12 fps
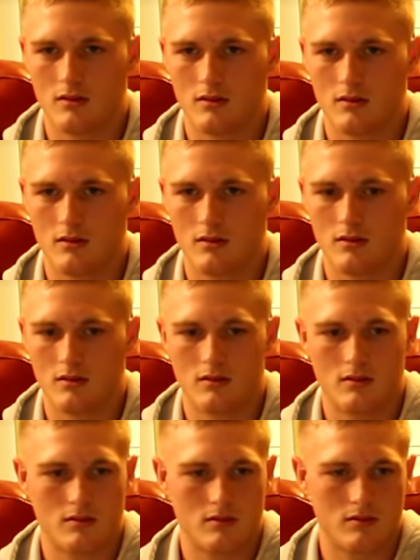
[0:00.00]

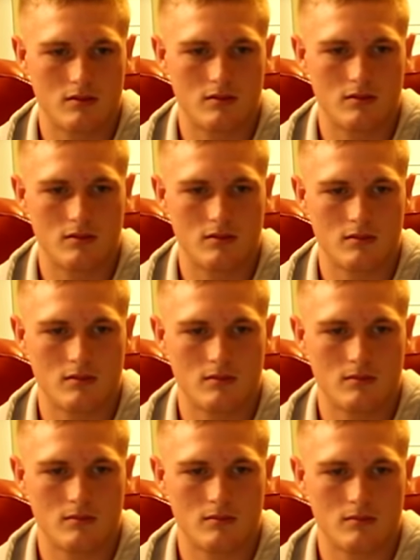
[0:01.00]

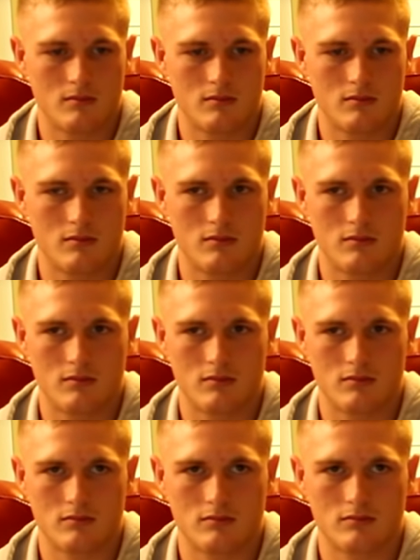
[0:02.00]

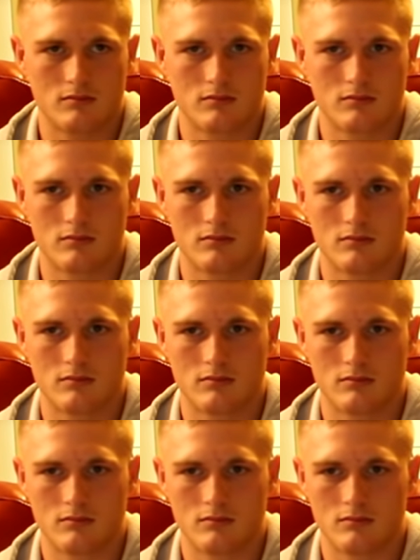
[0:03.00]

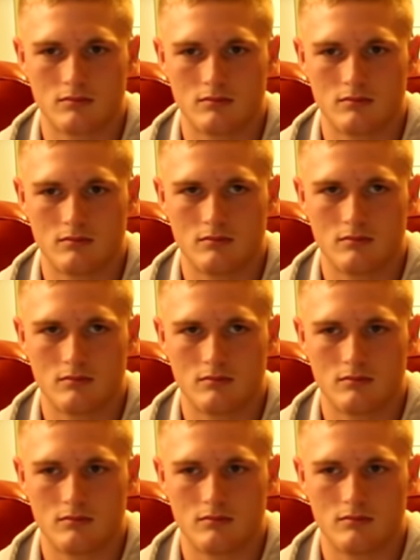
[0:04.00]

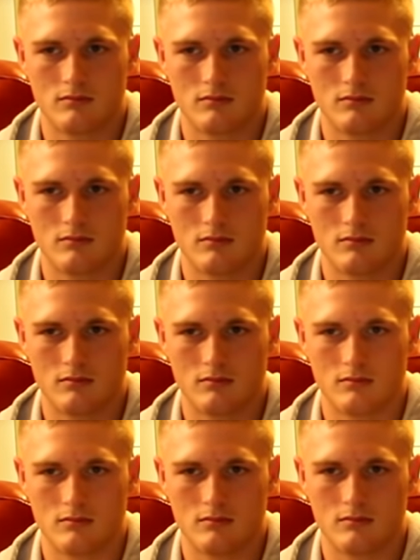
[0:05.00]

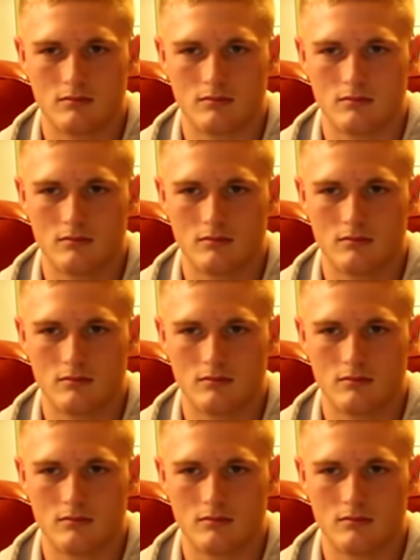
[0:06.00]
(not speaking)